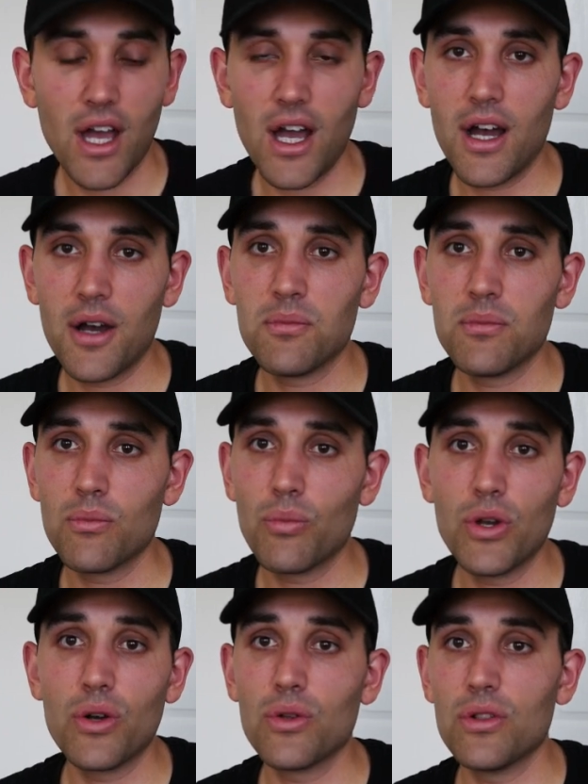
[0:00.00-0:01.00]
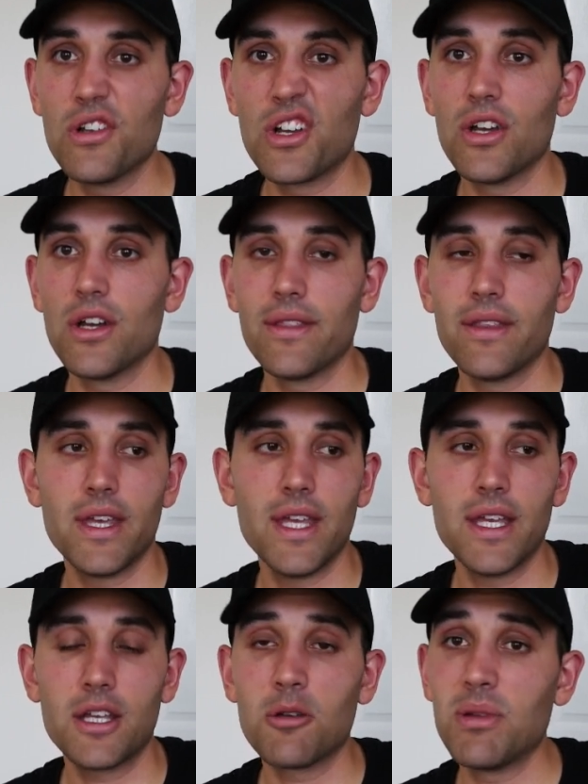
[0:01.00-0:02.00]
We'll look at
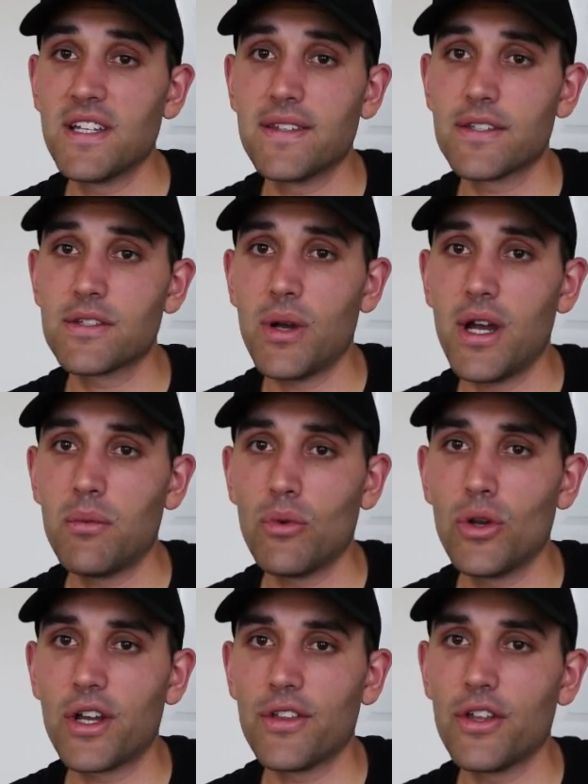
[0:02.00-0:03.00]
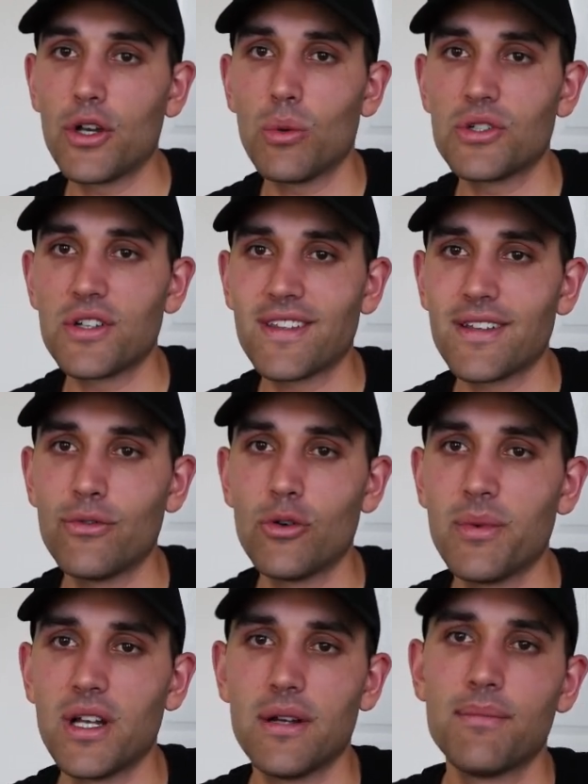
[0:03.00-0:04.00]
the completing the square, we'll look at the quadratic
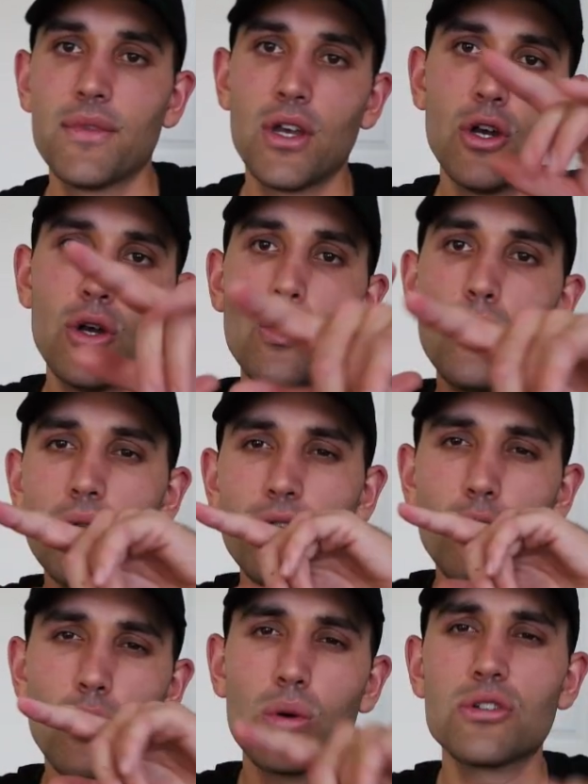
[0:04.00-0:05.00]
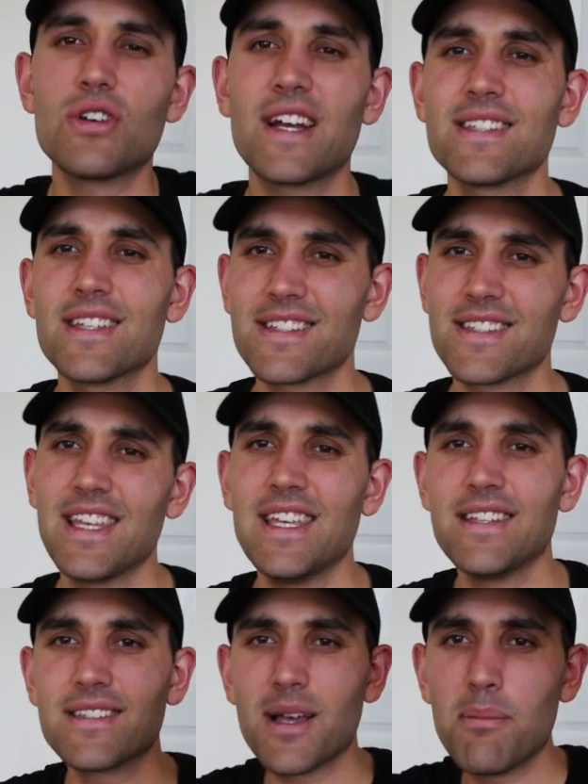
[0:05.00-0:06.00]
formula. All of your quadratics
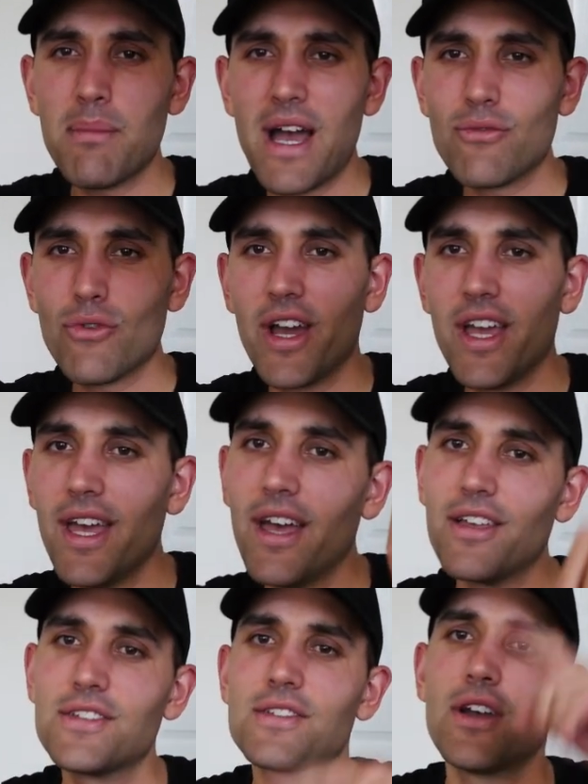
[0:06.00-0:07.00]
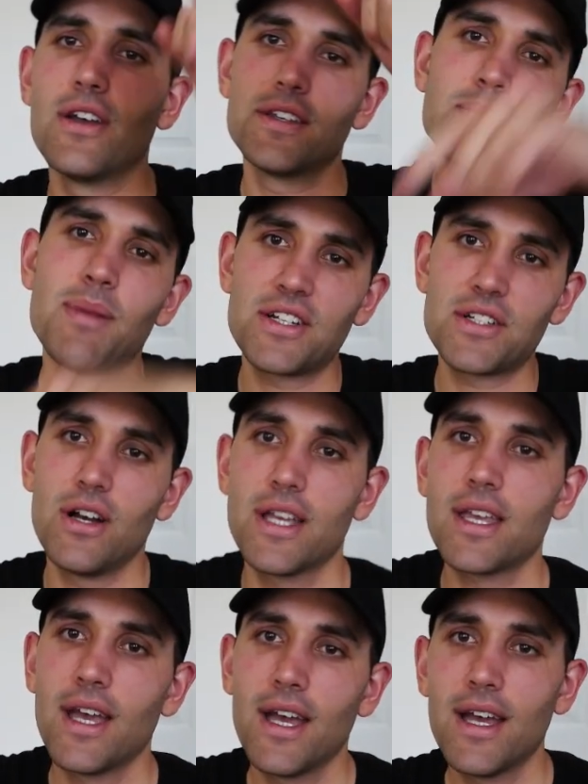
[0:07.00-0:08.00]
needs are met right here, so smash
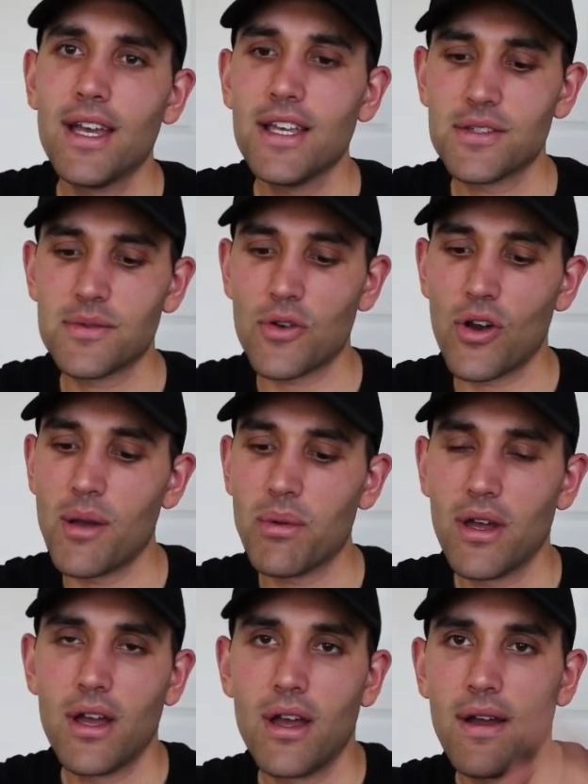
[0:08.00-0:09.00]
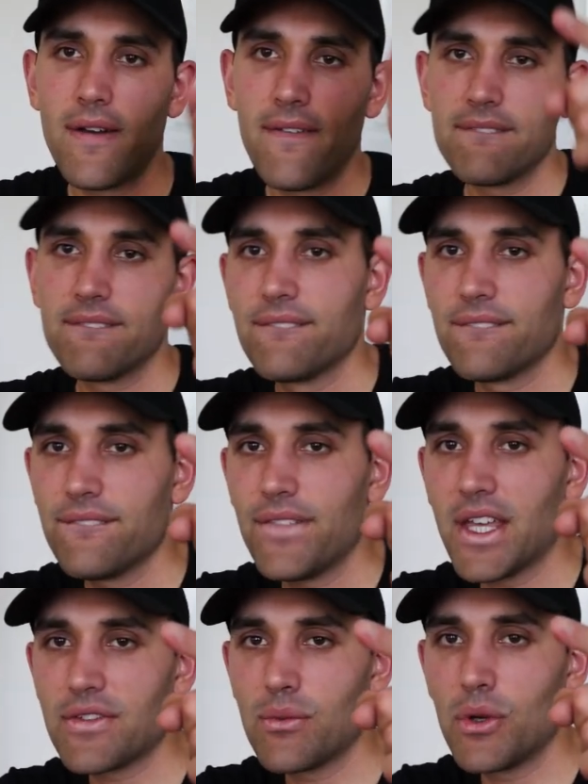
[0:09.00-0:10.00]
like, hit subscribe.
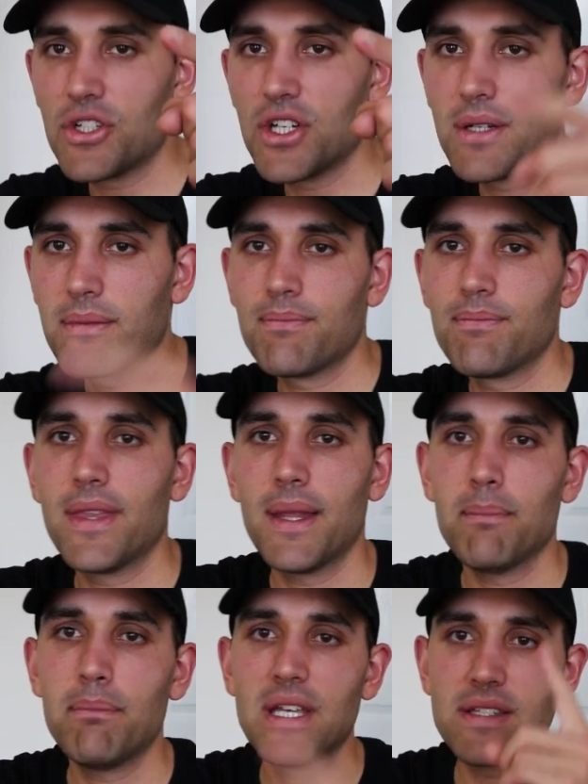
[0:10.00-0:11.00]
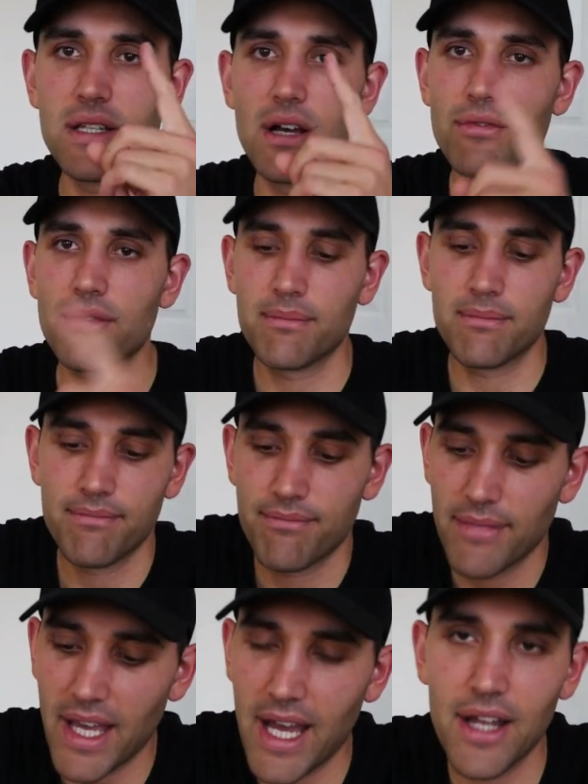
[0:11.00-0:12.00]
Thanks for watching, peace and love,
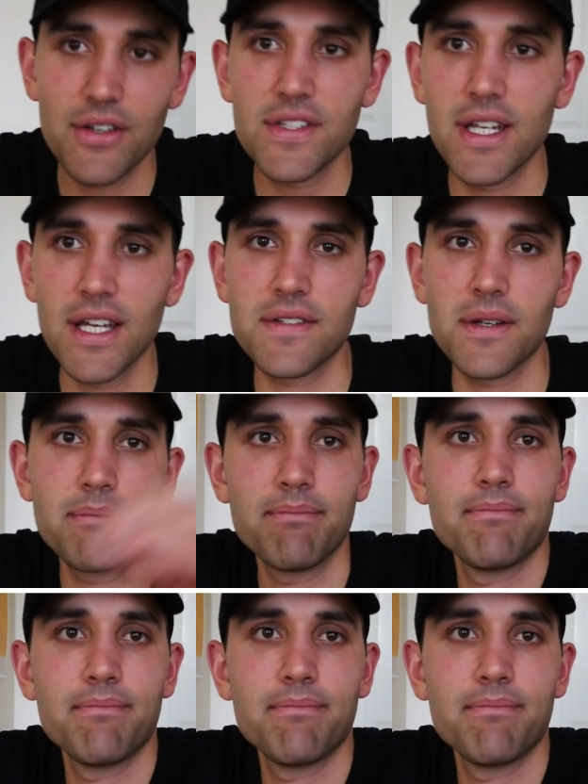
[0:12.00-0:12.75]
and I'll see you next time.